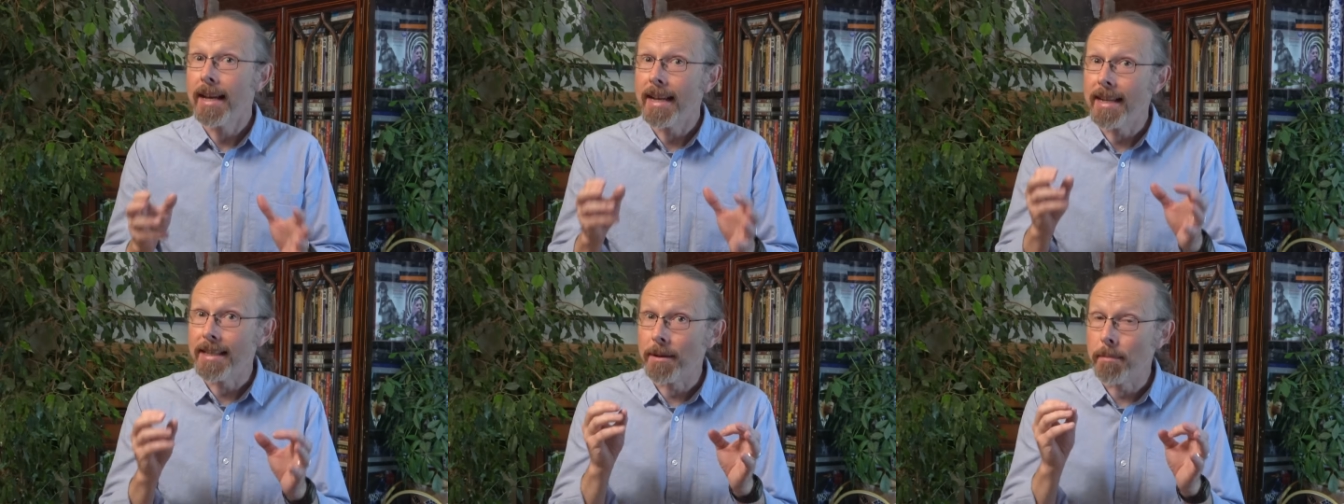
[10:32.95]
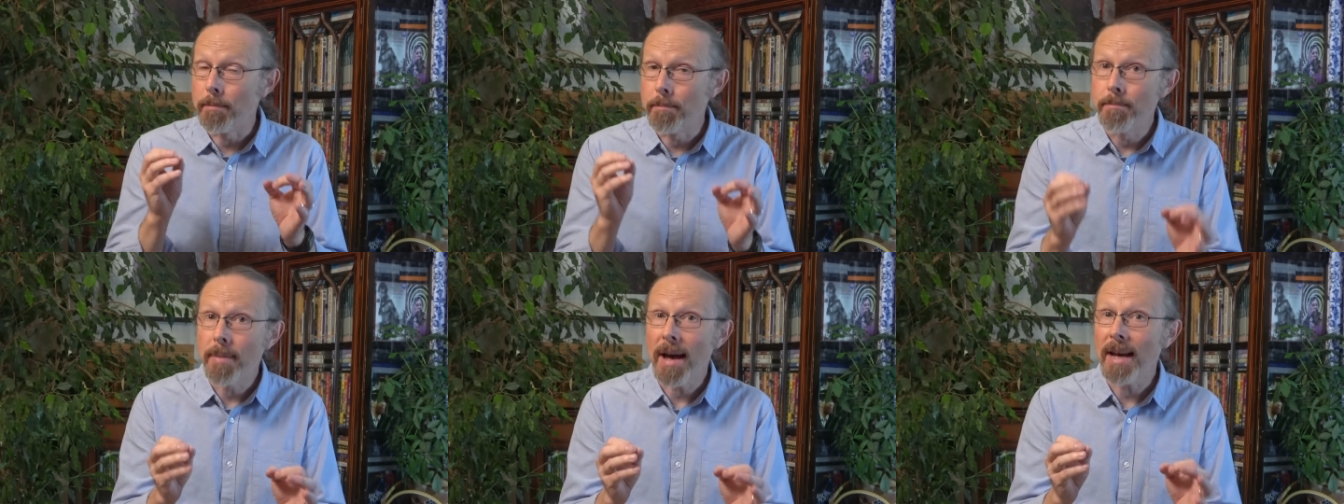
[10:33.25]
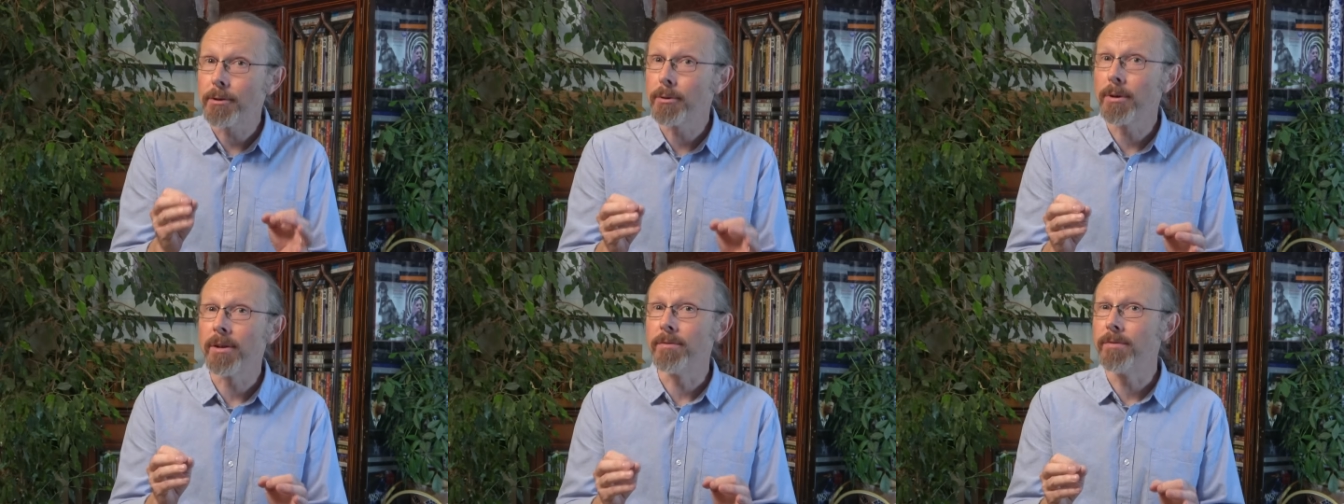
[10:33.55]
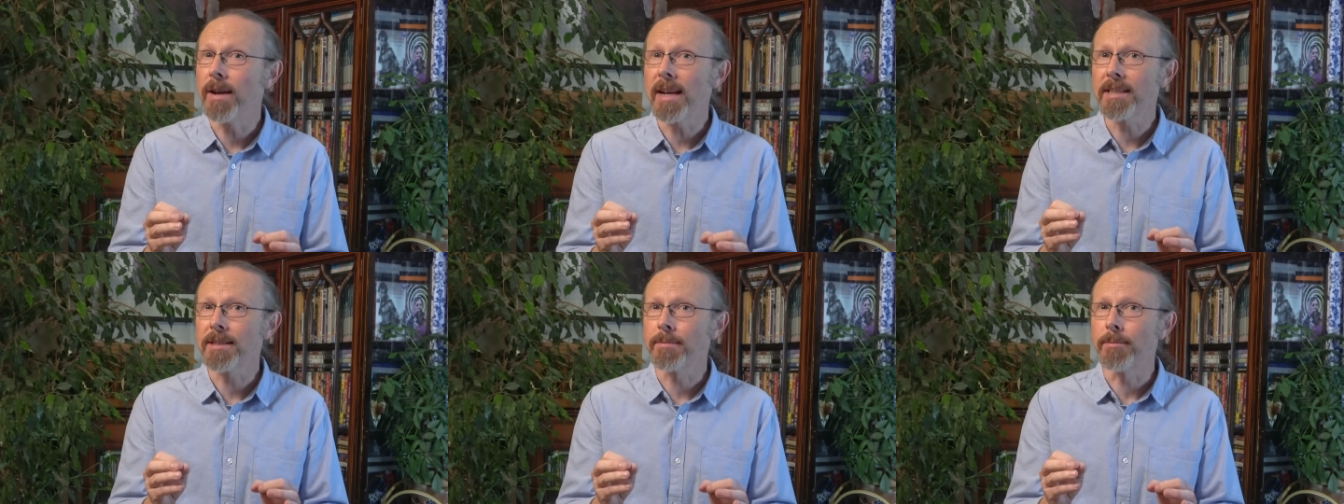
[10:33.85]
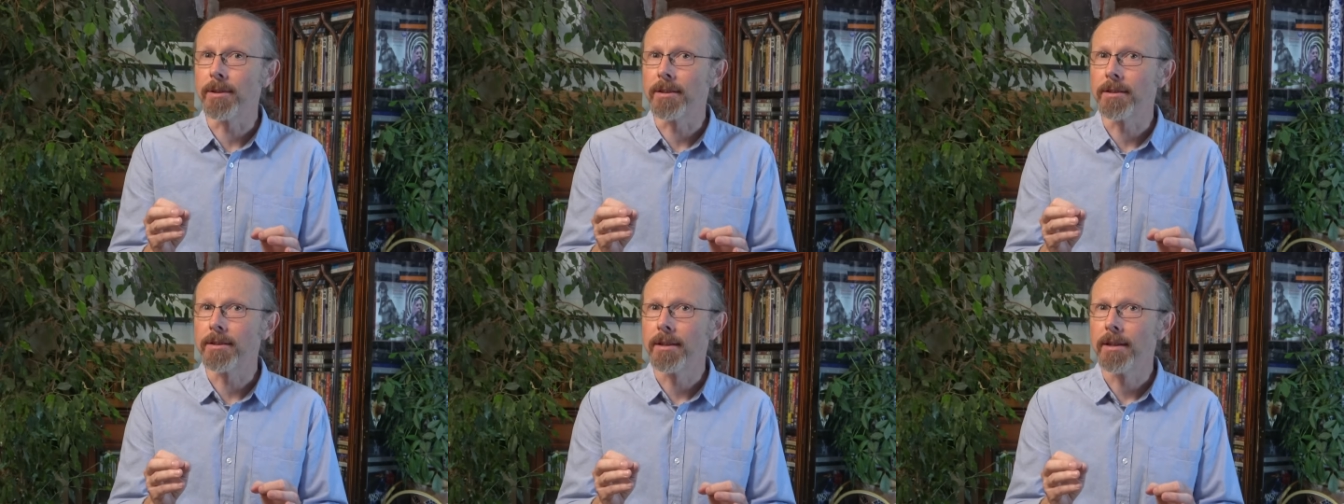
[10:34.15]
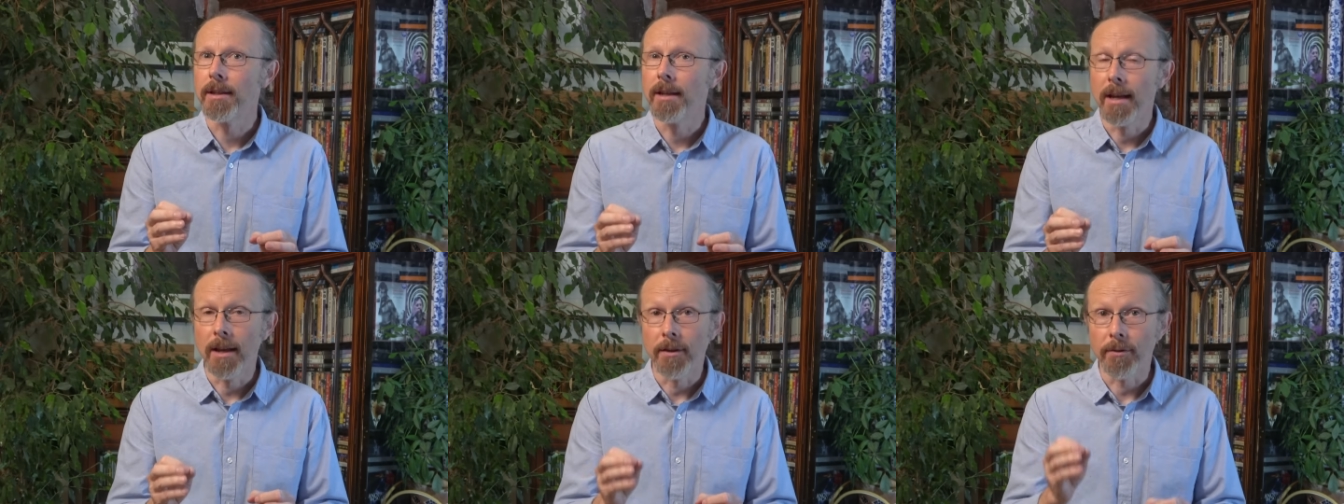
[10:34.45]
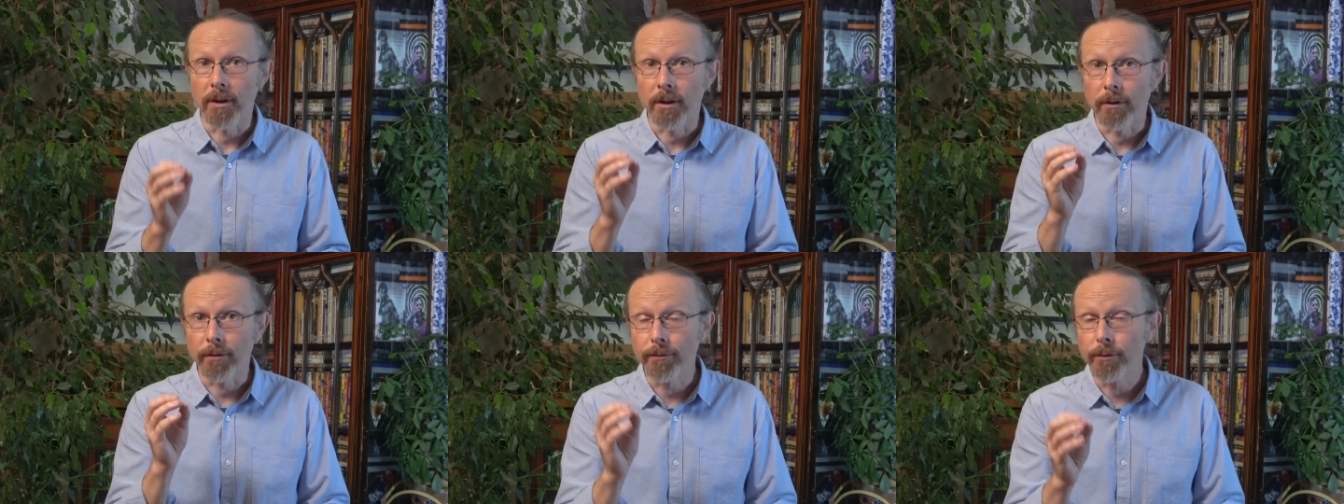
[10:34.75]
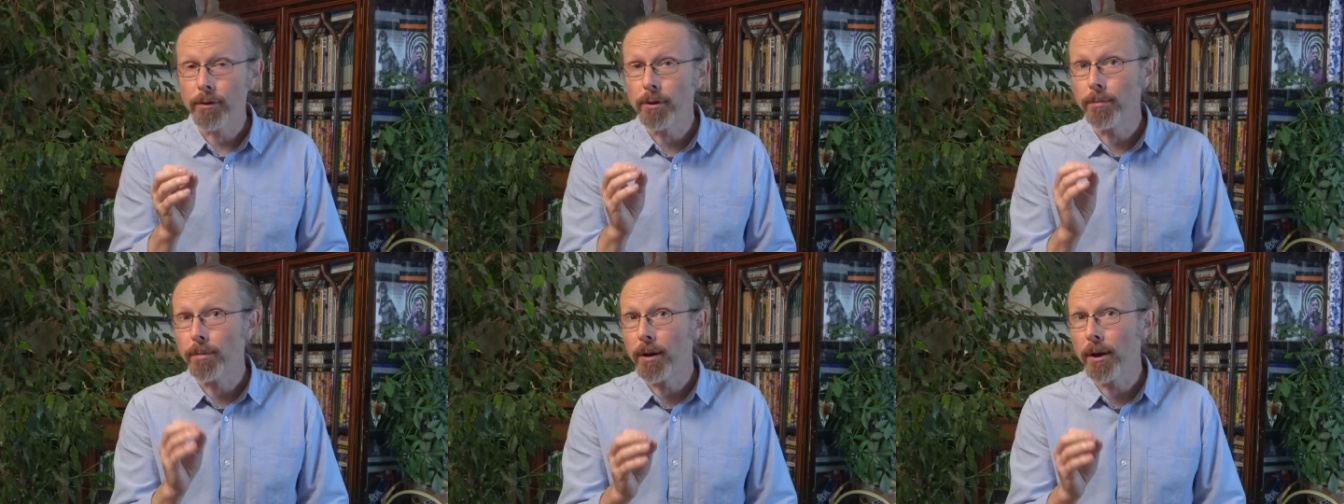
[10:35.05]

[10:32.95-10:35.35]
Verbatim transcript: is a better investment than a full